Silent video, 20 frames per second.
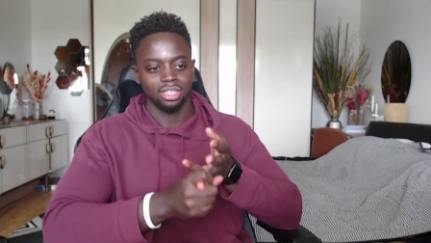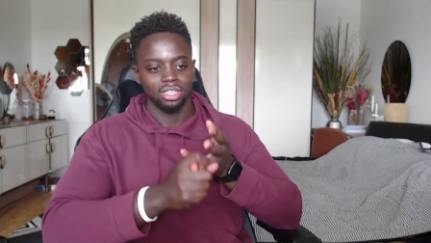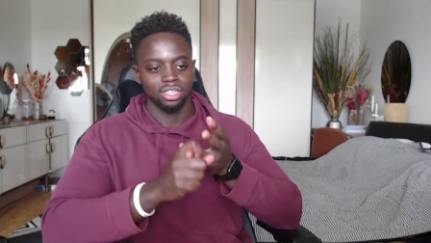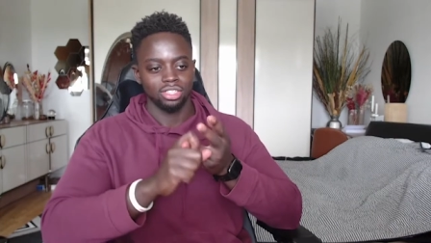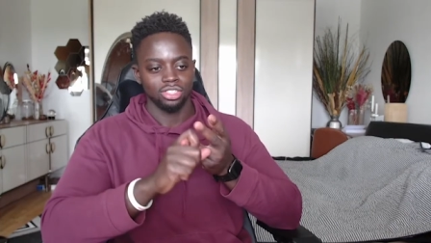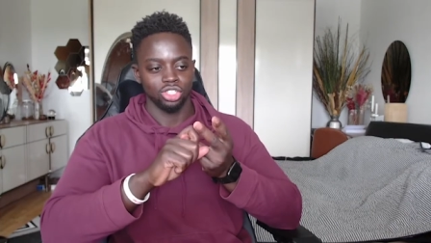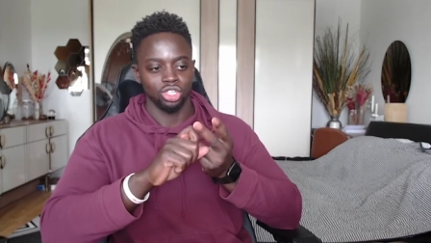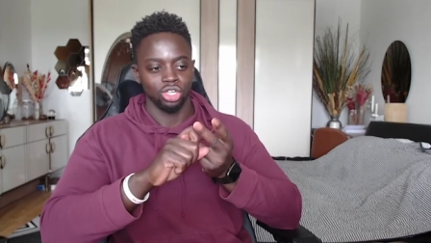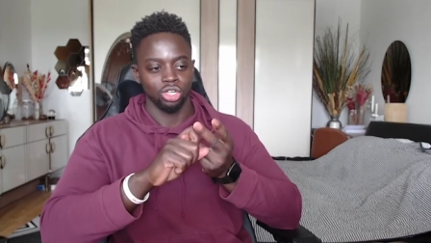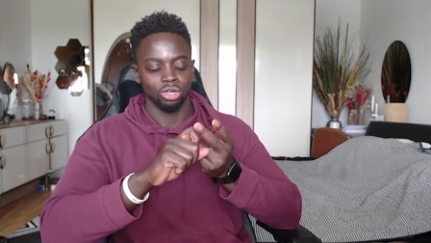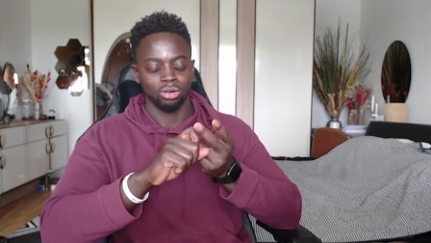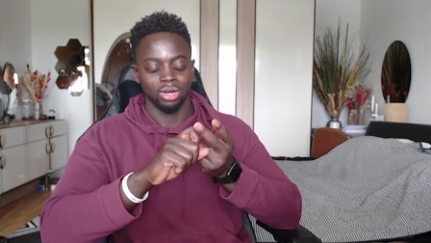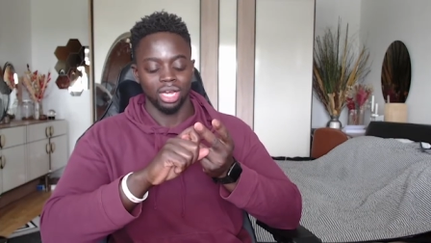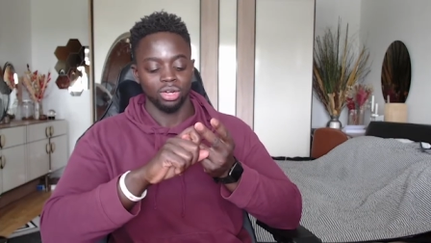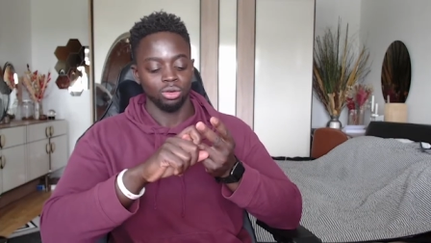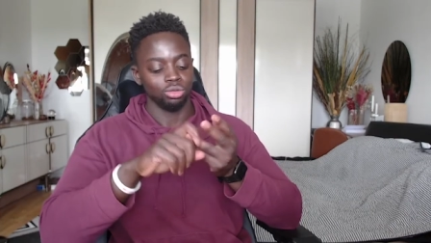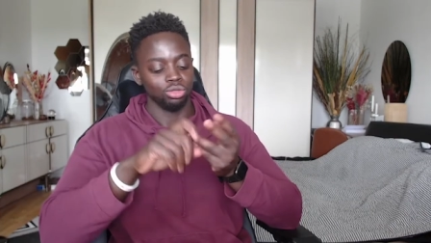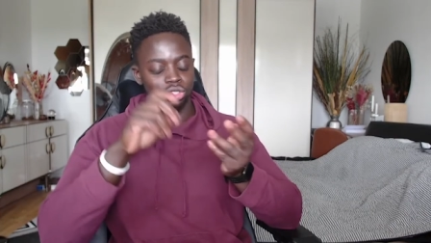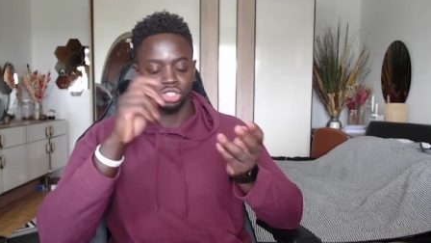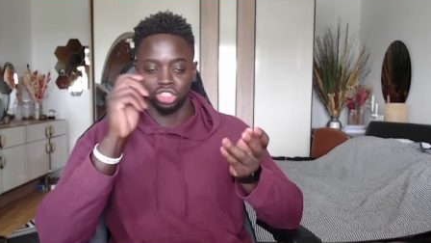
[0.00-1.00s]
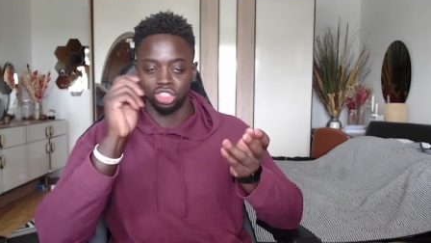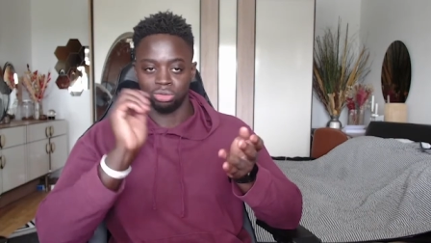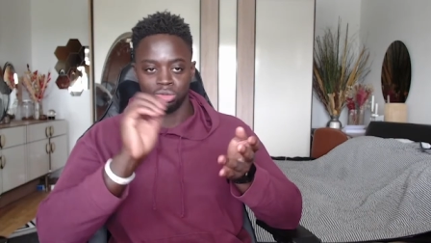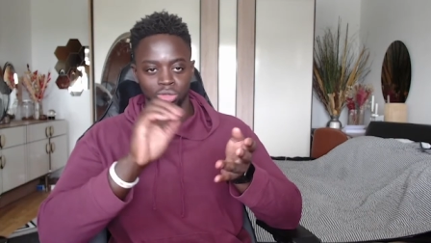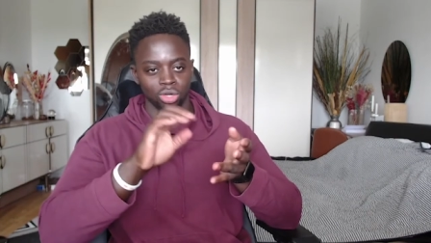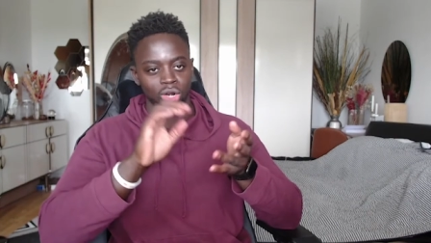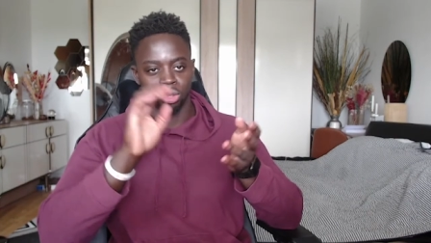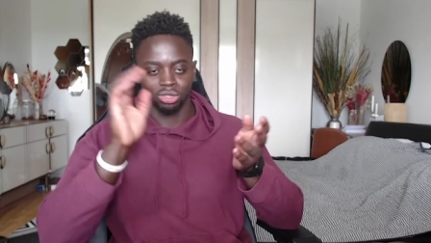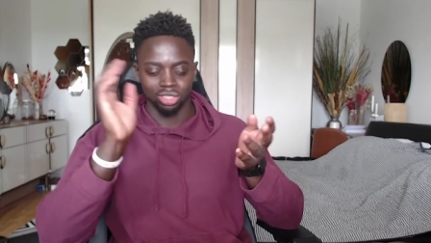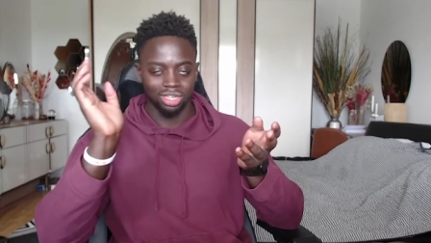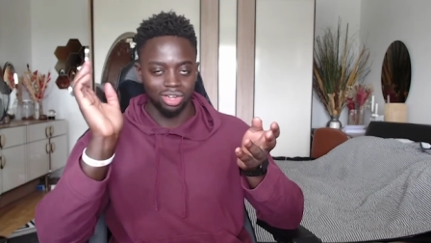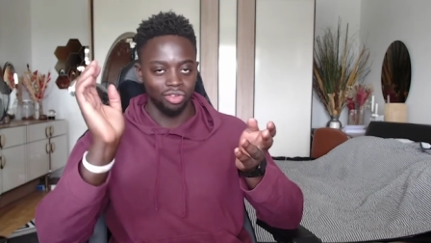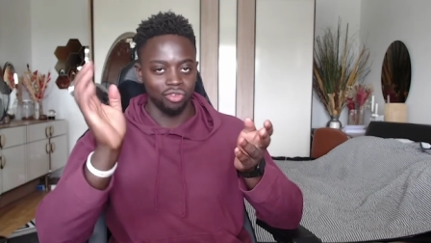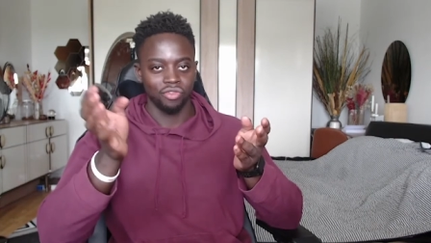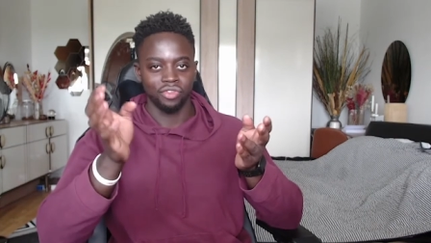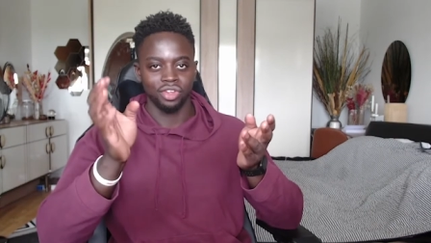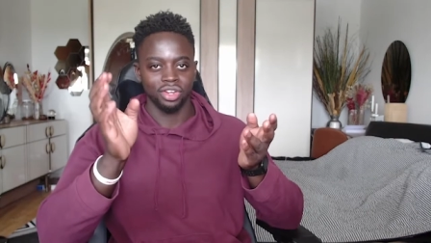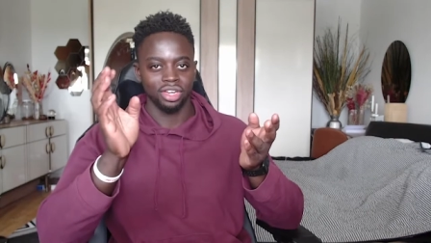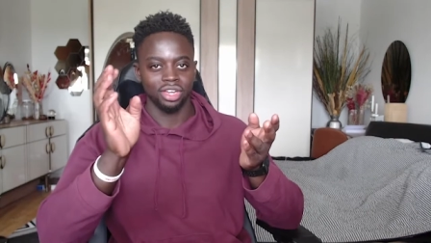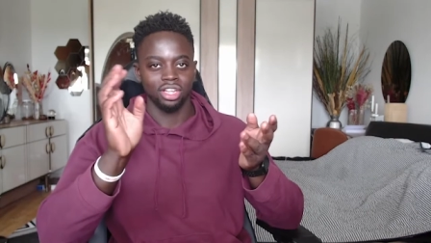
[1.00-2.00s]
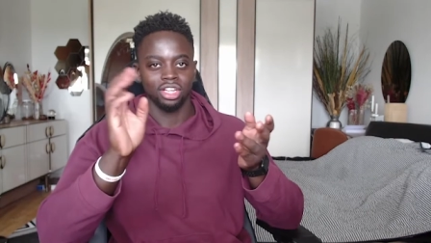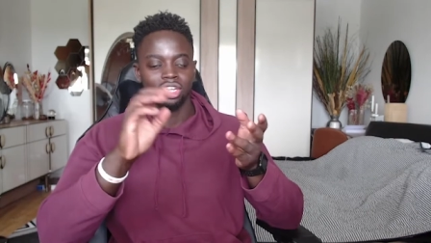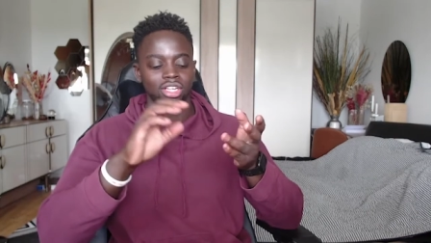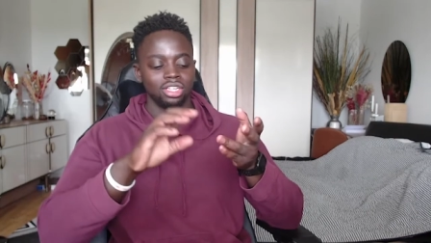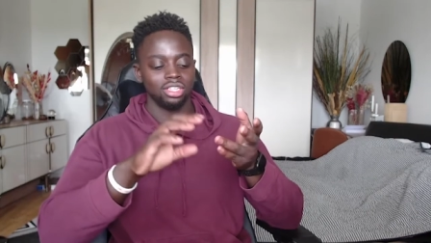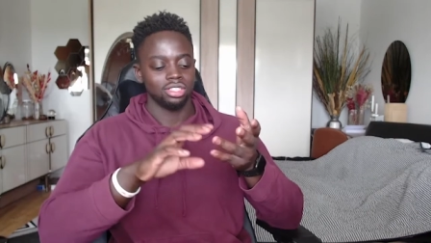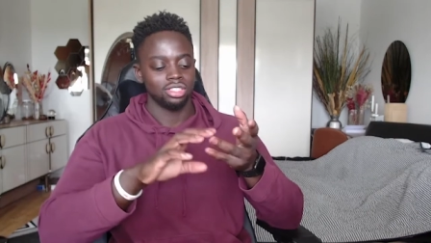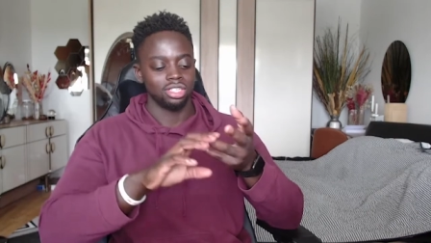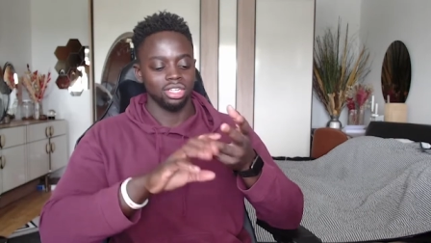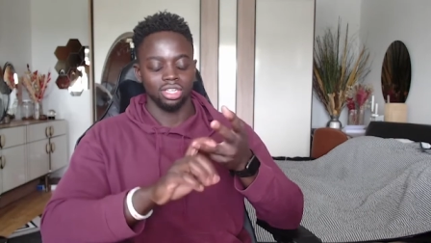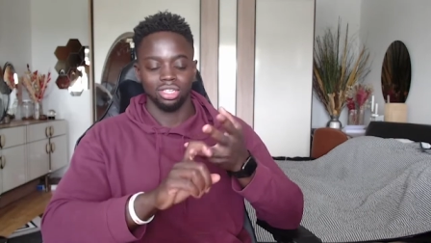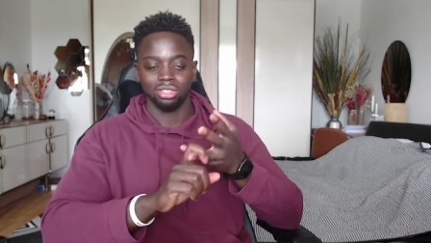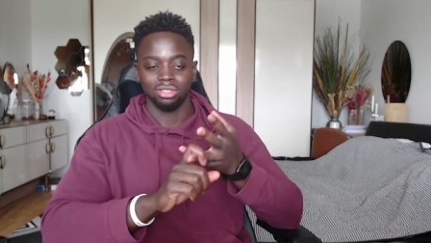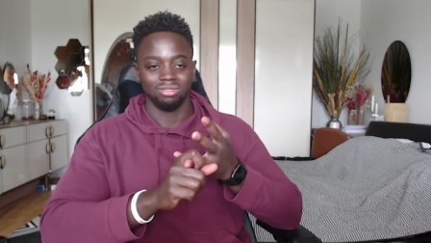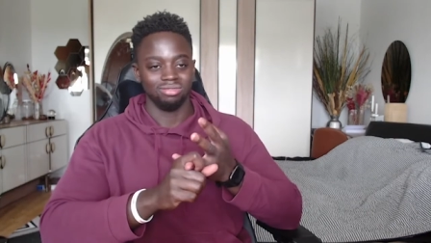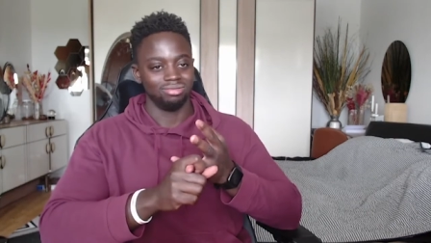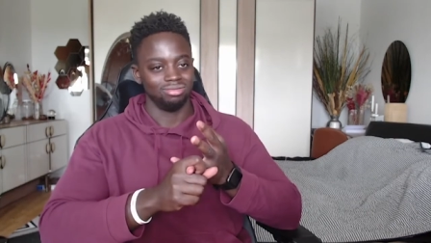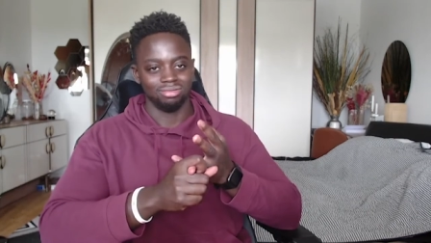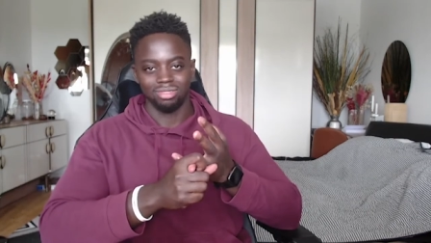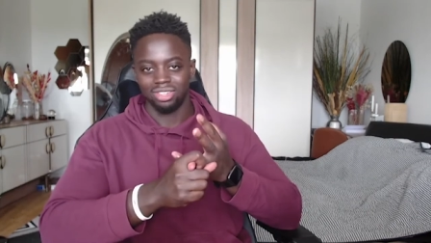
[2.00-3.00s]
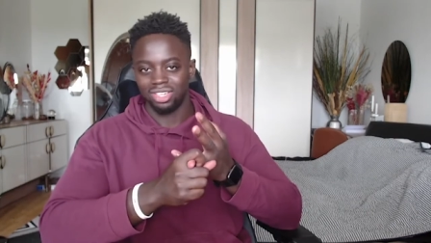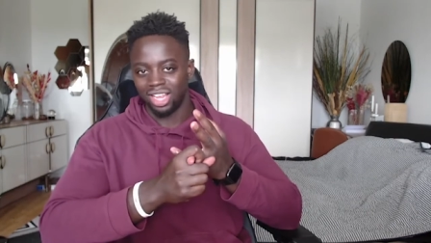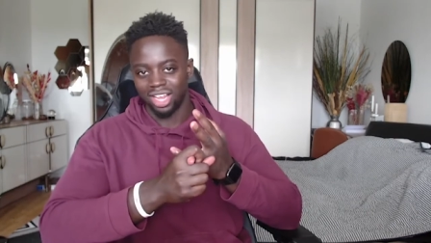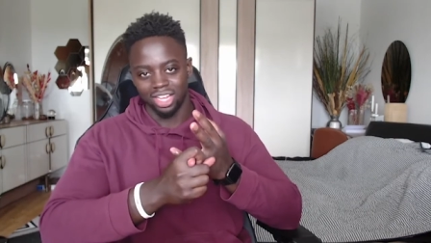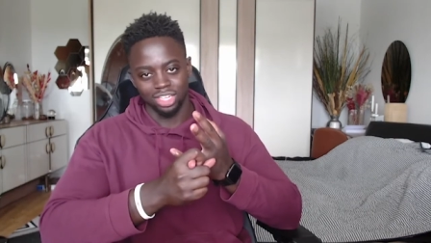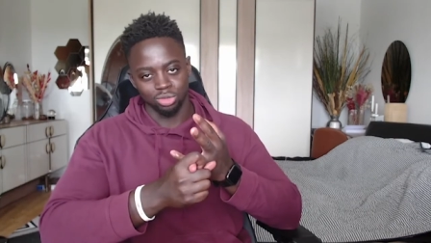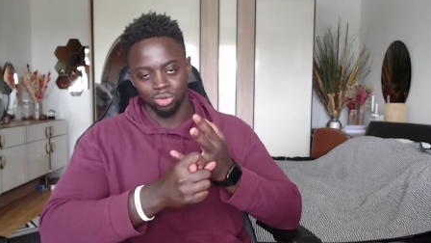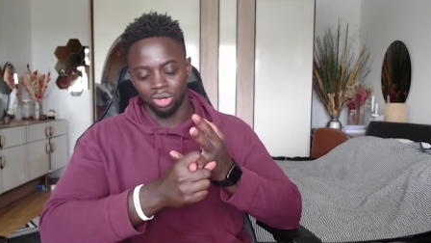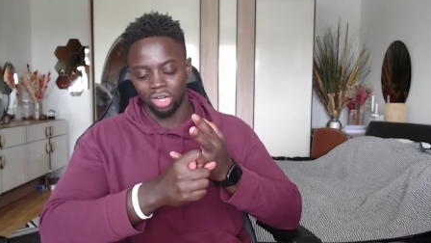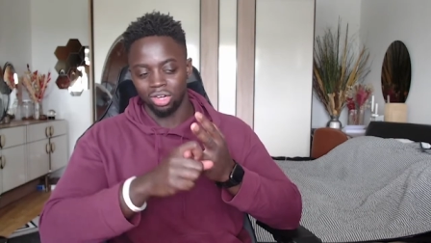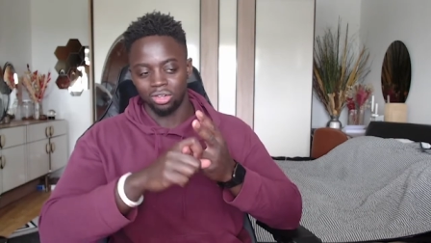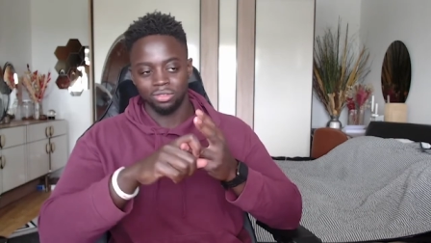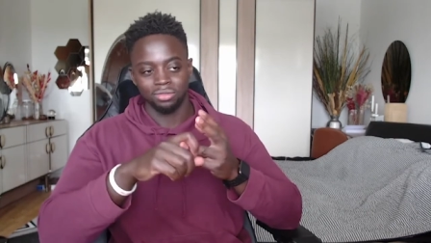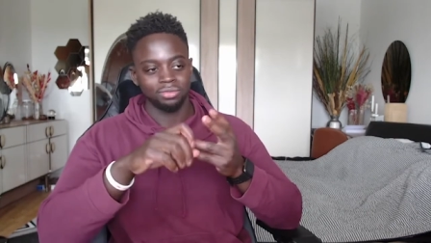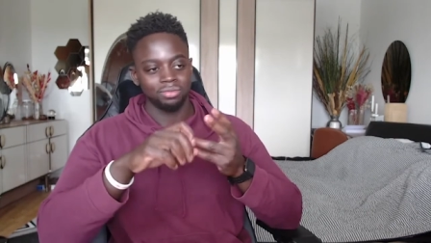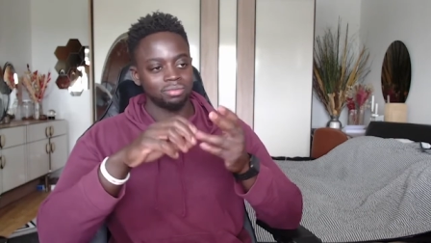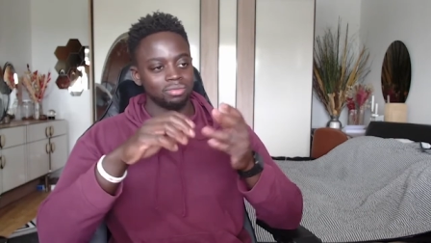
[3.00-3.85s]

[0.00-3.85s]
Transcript: So, and also gyms were closed and everything. So there as well,